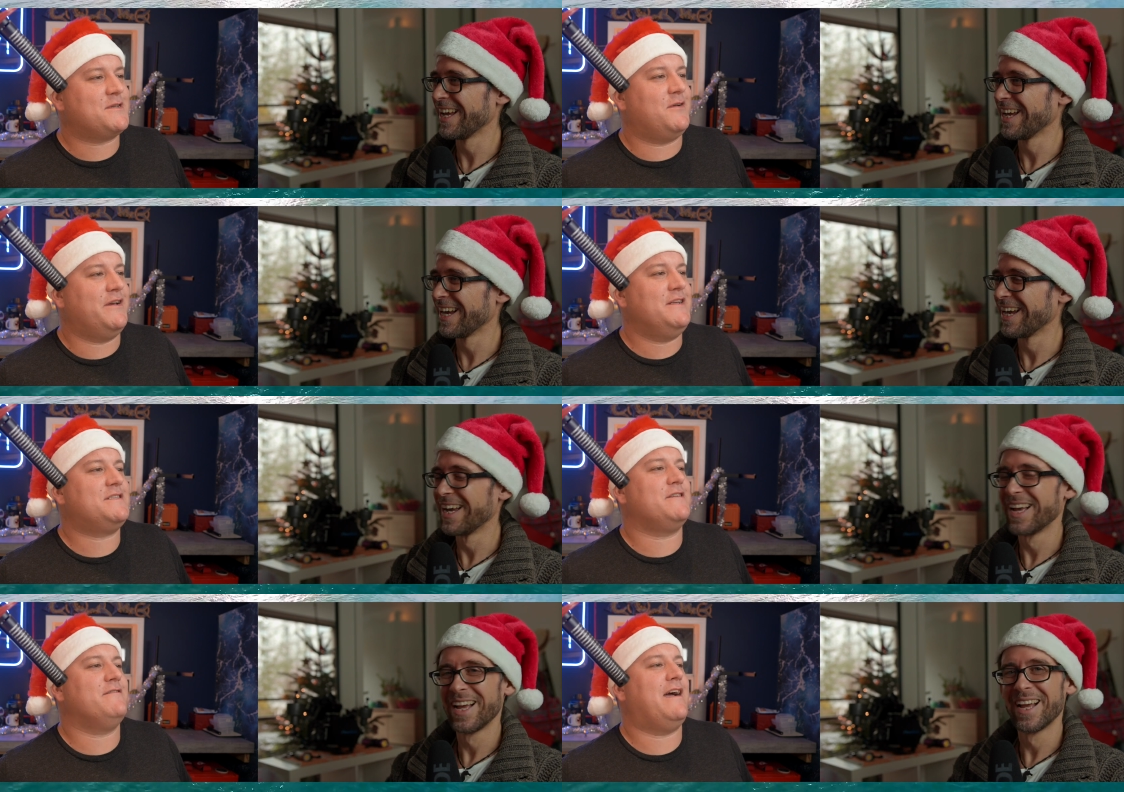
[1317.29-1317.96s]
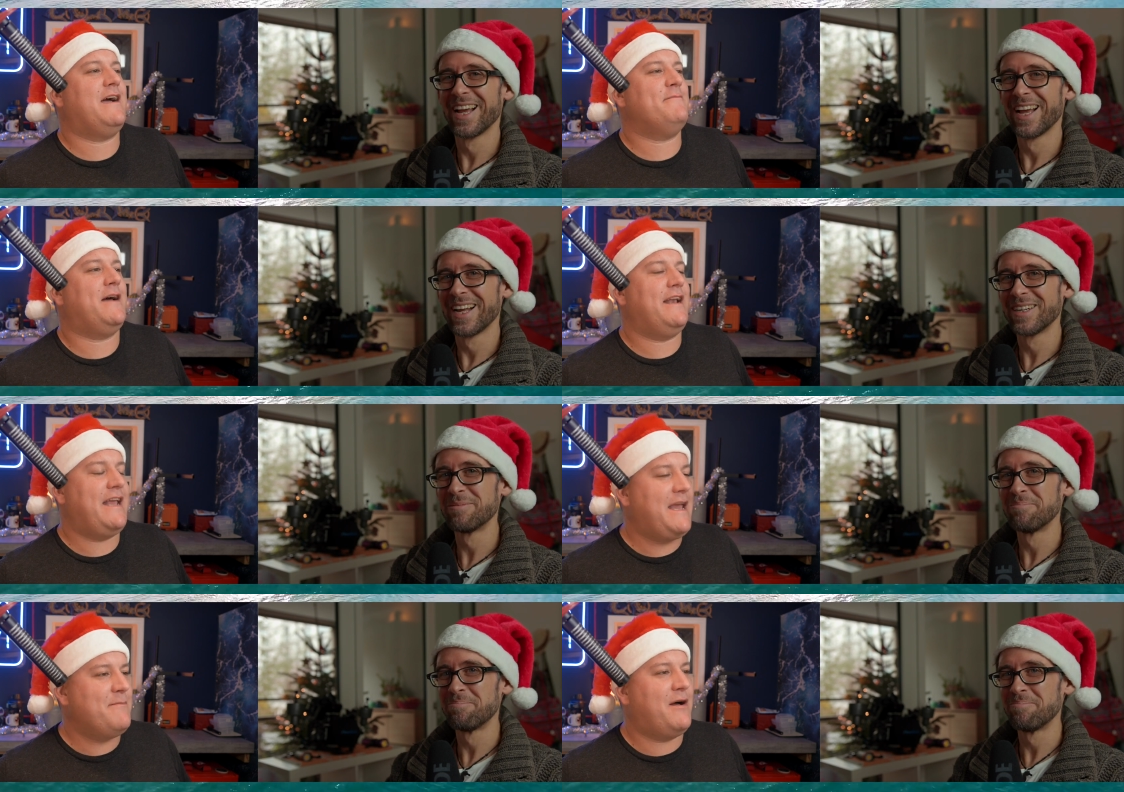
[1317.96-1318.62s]
Speaker 1: it on Instagram, and
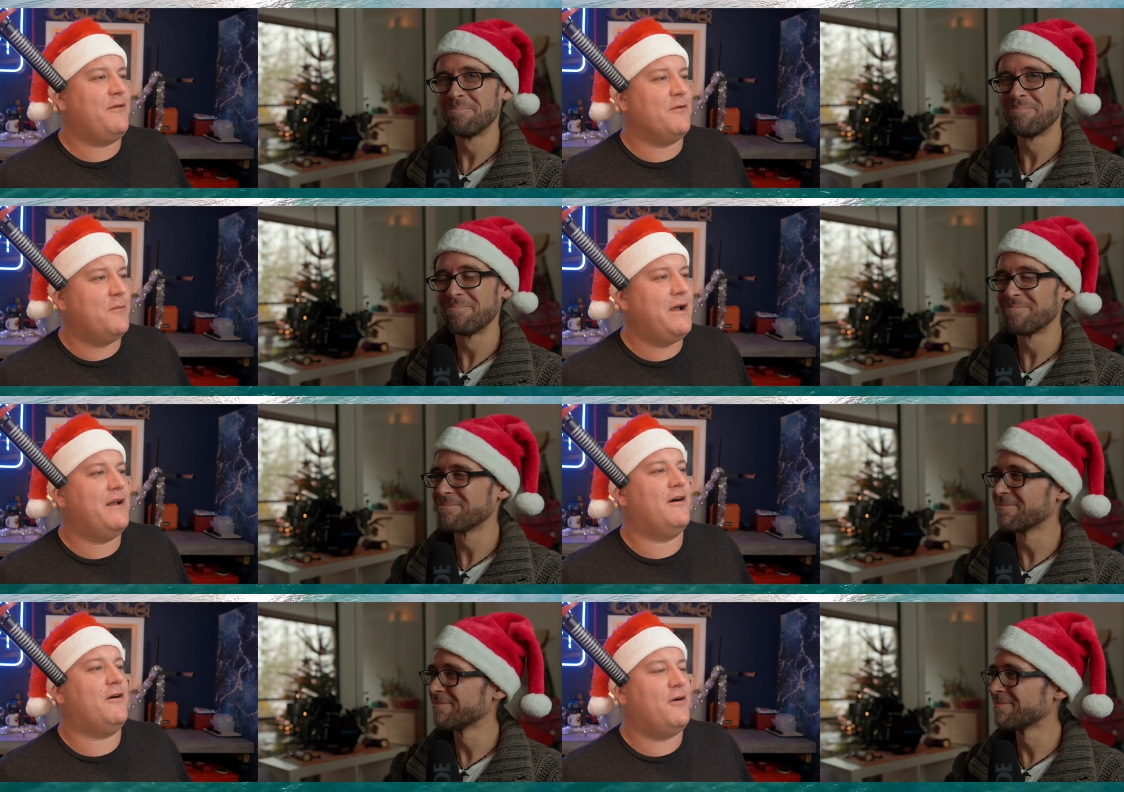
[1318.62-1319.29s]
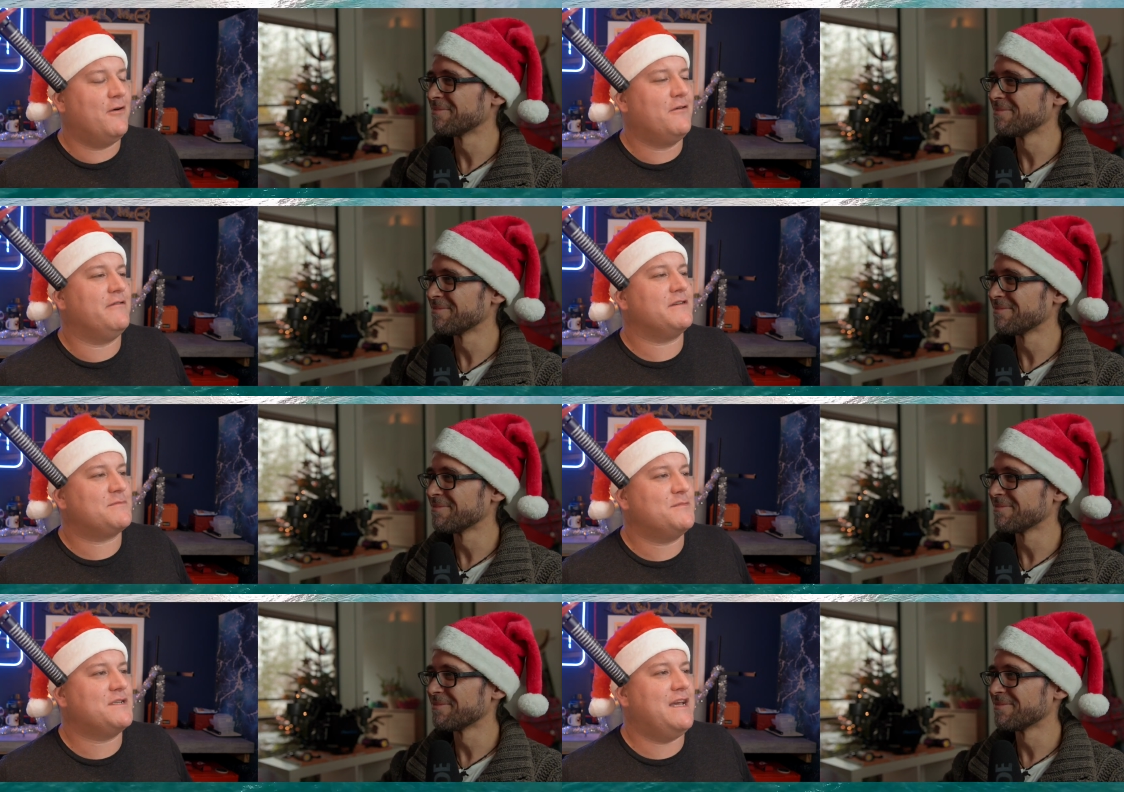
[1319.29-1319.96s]
email the winner on
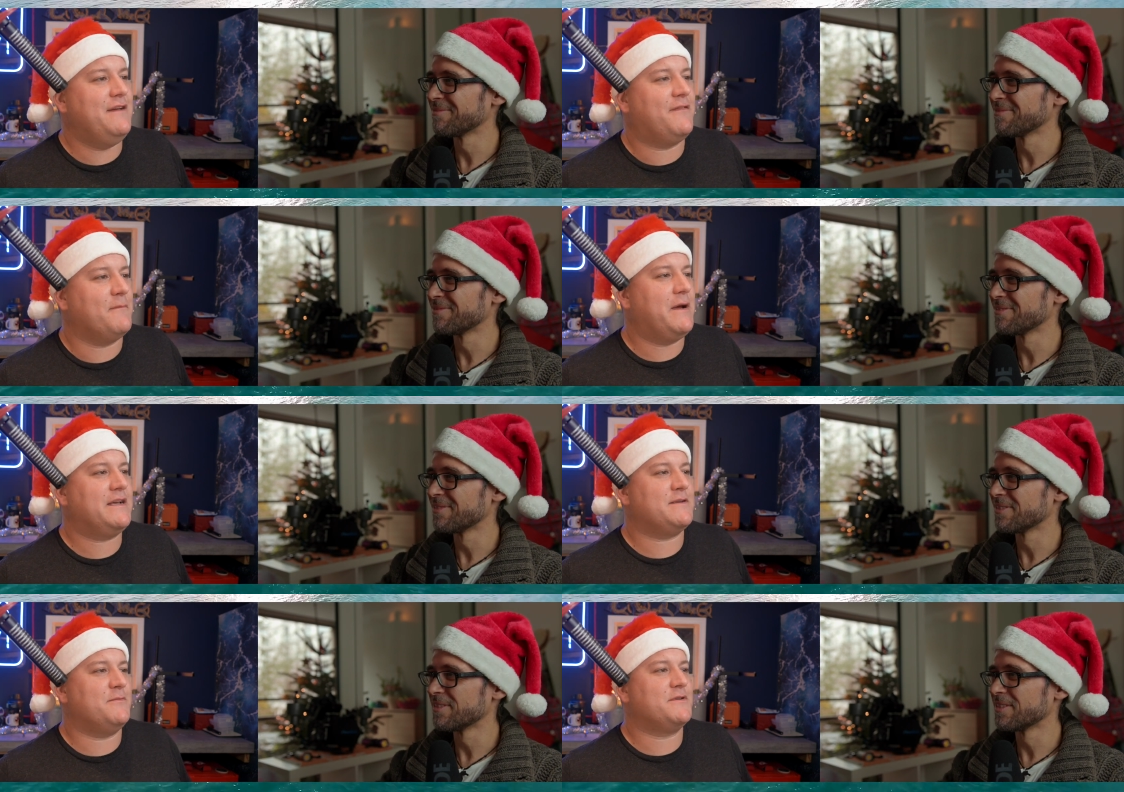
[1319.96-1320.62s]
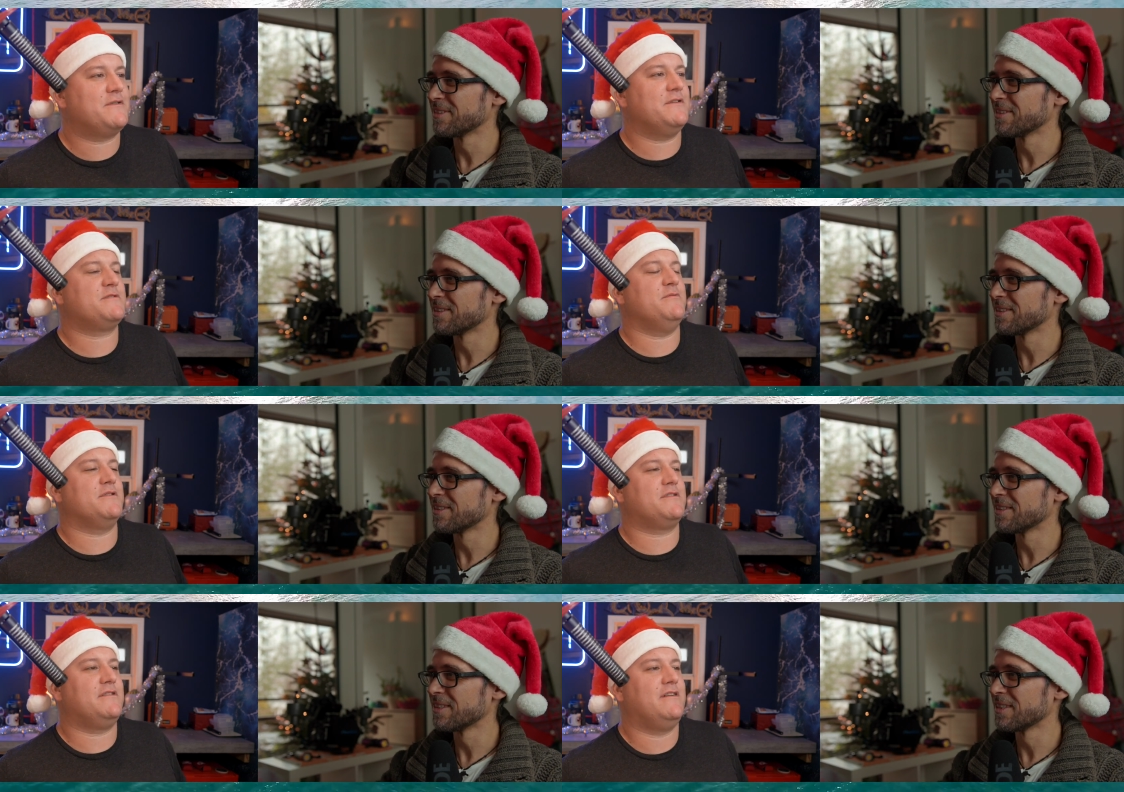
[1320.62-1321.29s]
Christmas Eve to make someone's
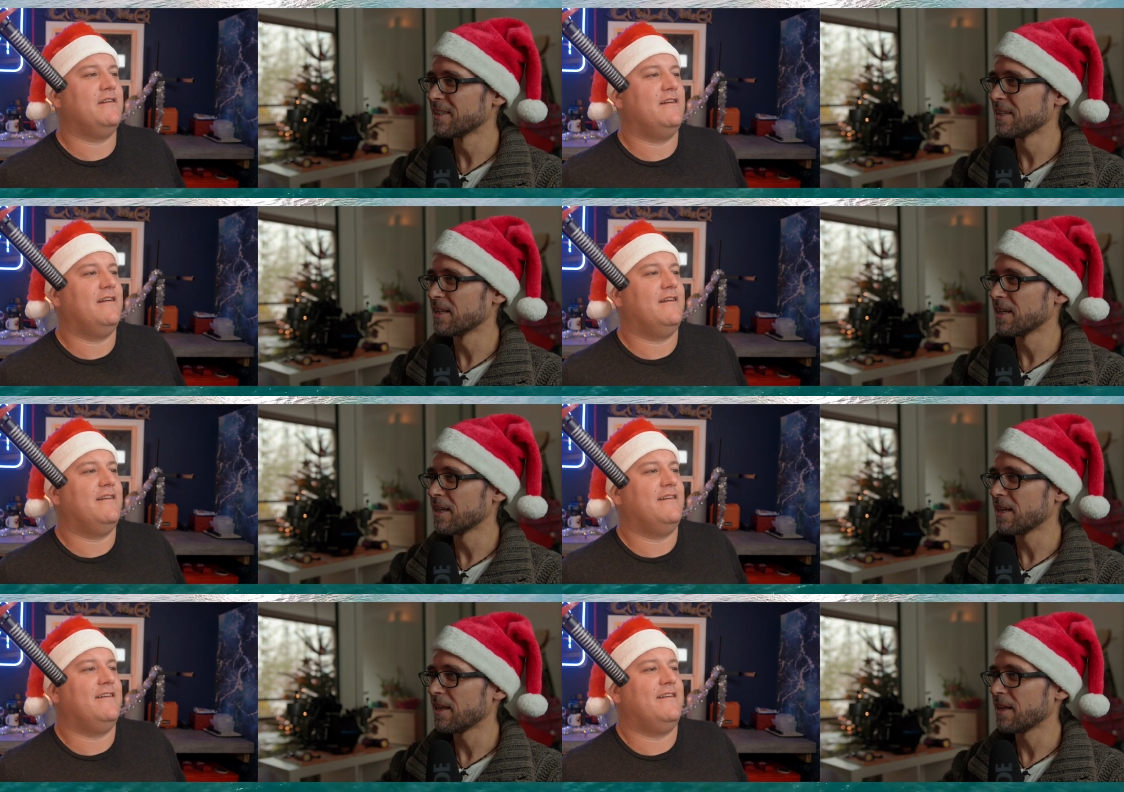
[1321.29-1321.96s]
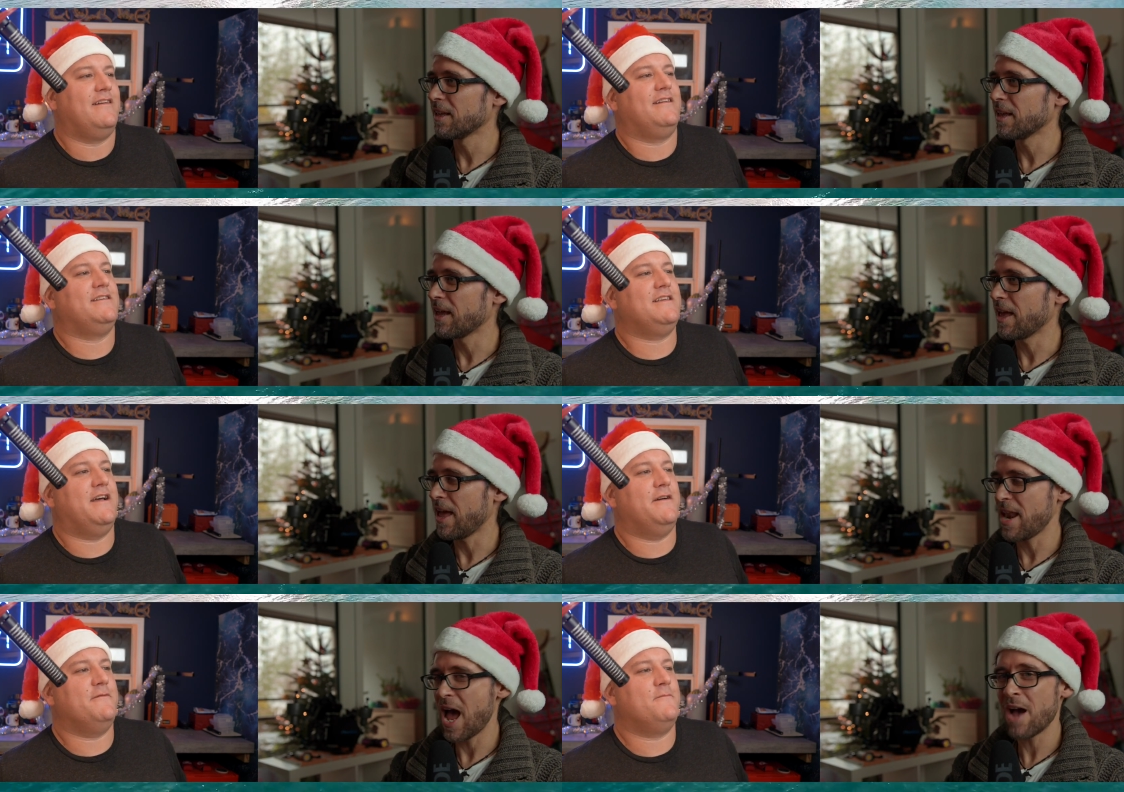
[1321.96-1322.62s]
Christmas. And